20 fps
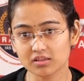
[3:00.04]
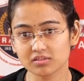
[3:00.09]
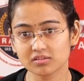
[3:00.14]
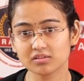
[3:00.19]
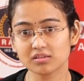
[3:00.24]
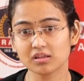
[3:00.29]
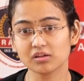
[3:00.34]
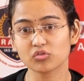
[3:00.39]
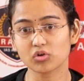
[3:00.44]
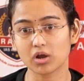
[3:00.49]

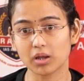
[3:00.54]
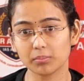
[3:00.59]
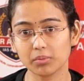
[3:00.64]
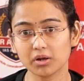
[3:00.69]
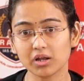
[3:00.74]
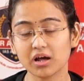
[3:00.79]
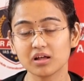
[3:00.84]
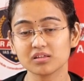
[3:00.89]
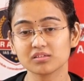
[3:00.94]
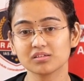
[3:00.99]
dances and
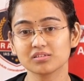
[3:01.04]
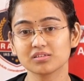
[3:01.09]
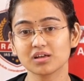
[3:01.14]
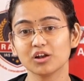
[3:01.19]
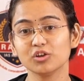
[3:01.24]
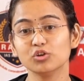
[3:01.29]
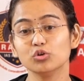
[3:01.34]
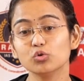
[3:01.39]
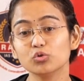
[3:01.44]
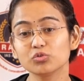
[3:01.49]
tribal dances
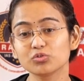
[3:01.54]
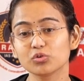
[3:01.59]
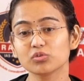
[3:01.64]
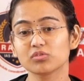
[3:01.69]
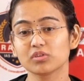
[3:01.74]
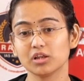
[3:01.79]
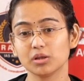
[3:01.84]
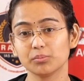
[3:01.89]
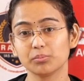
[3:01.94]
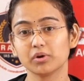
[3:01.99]
are used to
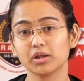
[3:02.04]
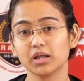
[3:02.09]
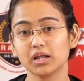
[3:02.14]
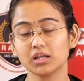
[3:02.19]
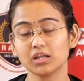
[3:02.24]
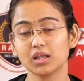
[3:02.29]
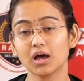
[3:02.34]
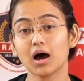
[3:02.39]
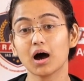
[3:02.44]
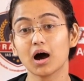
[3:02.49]

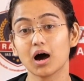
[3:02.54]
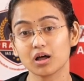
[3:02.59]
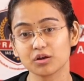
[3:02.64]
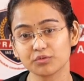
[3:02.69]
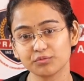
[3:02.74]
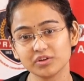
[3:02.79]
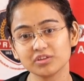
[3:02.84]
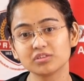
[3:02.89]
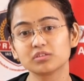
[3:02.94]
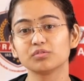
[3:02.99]
celebrate the
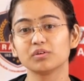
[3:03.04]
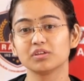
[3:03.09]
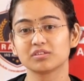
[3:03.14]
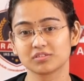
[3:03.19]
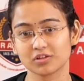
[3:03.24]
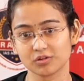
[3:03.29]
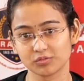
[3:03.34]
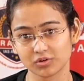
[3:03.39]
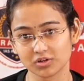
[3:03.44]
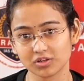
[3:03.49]
harvest
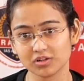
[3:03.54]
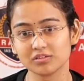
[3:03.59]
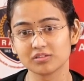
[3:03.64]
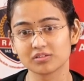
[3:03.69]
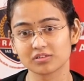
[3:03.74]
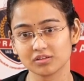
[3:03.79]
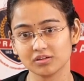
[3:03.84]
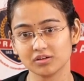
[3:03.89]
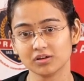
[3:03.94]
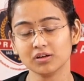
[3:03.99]

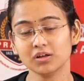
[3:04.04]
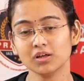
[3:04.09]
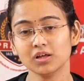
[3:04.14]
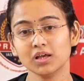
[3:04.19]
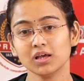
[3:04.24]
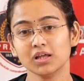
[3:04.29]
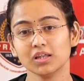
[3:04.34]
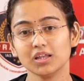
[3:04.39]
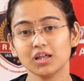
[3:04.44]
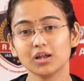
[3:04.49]
festivals.
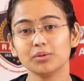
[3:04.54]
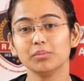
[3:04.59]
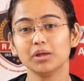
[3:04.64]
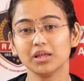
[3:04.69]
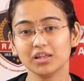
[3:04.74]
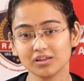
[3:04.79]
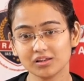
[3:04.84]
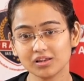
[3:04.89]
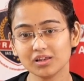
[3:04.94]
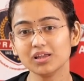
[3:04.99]
They are
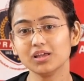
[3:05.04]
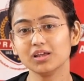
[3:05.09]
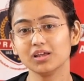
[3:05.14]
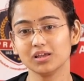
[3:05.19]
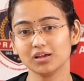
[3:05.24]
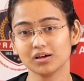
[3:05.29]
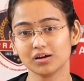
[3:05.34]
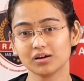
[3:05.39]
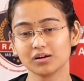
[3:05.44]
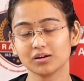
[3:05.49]

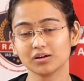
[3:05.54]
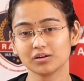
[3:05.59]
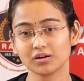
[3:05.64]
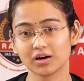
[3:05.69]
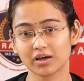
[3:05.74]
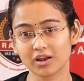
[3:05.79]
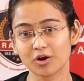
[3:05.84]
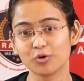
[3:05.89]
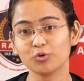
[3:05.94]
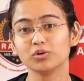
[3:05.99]
mainly
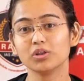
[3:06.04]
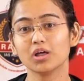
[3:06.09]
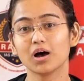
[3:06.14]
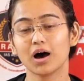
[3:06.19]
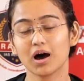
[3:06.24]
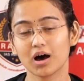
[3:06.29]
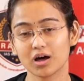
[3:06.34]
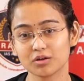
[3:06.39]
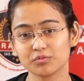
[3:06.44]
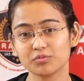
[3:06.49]
around
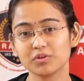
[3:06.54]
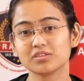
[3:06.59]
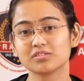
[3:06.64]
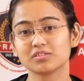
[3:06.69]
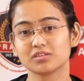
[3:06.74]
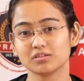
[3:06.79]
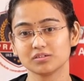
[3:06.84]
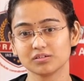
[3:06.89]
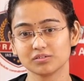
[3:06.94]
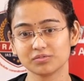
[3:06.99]
the
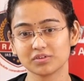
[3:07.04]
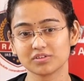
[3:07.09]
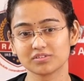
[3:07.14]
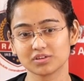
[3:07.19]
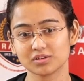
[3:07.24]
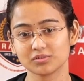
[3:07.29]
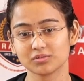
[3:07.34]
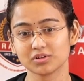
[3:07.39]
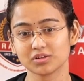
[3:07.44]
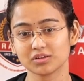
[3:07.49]
harvest
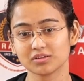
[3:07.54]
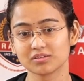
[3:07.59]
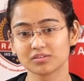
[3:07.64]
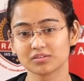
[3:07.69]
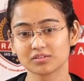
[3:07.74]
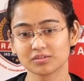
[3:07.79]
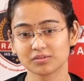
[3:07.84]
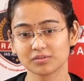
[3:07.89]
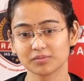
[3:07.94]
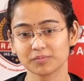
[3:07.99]

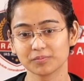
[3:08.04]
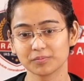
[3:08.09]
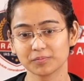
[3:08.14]
festivals.